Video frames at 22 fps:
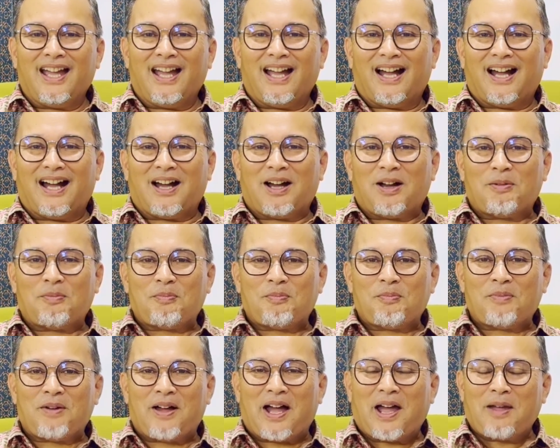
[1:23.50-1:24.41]

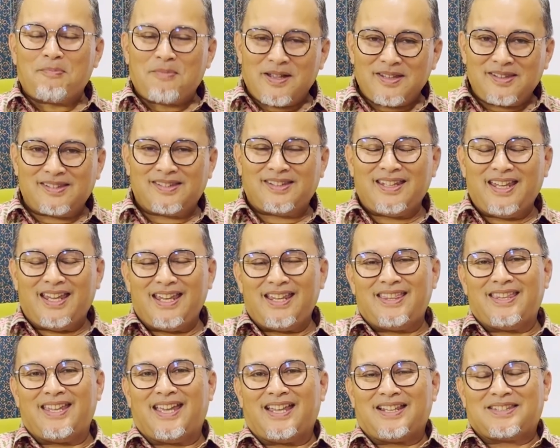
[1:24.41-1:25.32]
I must say
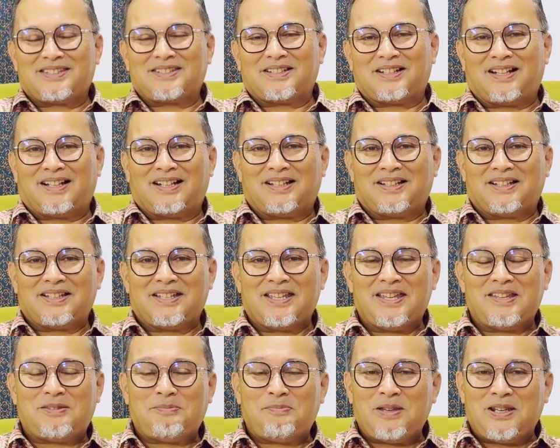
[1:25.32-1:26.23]
that
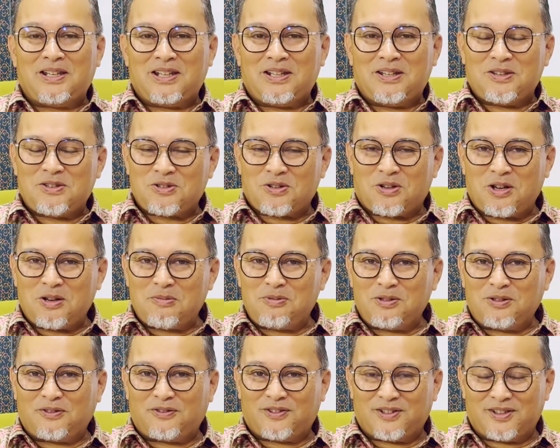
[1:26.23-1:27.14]
it's been an
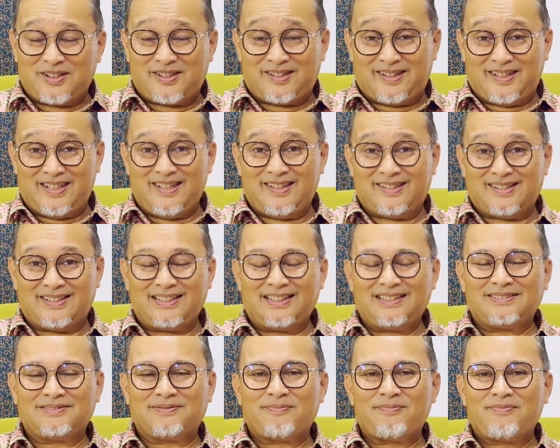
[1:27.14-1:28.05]
enjoyable first
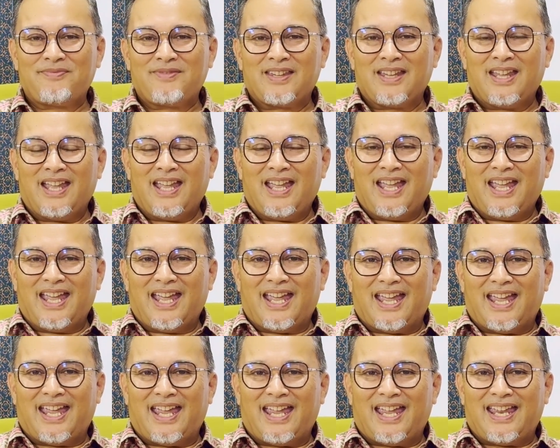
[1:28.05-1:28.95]
season,
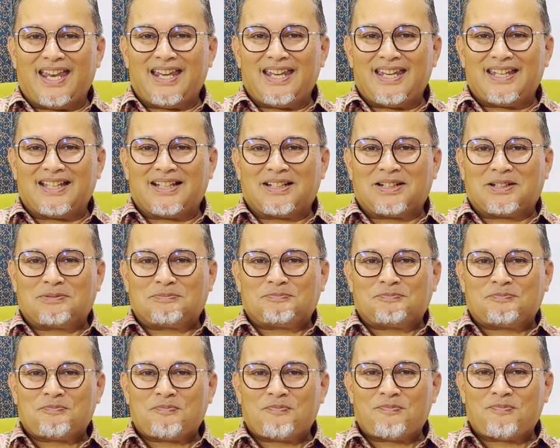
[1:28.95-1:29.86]
and
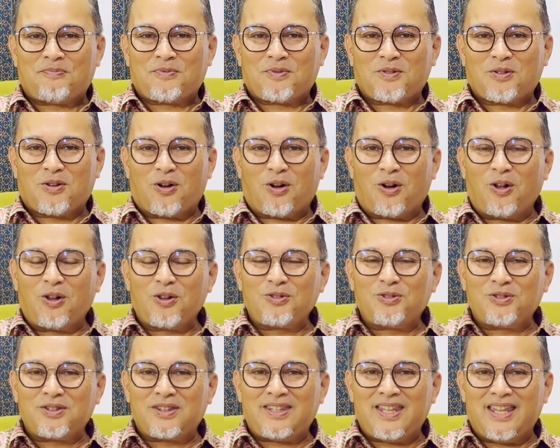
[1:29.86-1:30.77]
all
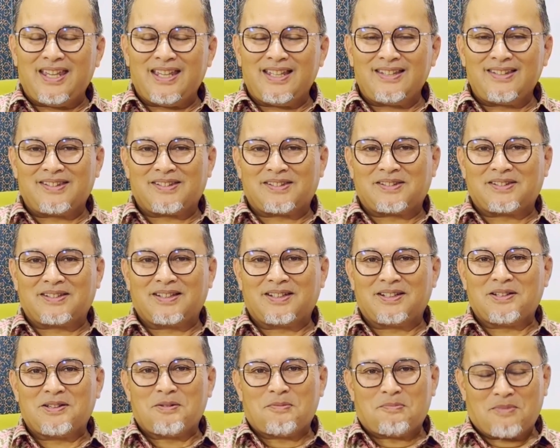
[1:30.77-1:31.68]
good things
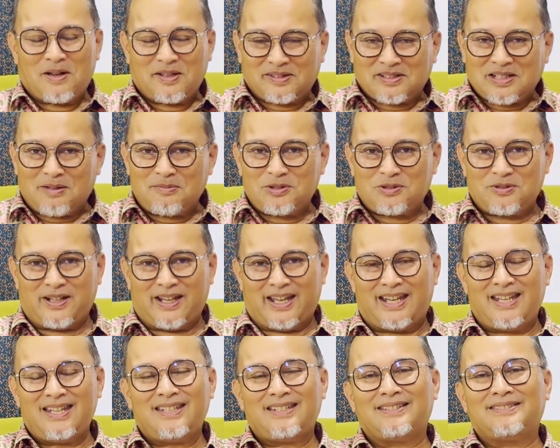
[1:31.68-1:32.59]
must come to an
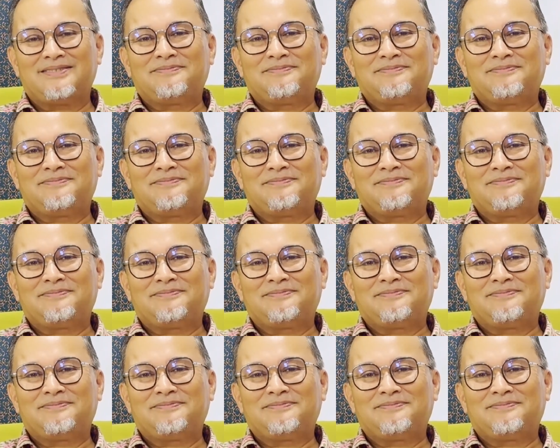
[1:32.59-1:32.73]
end.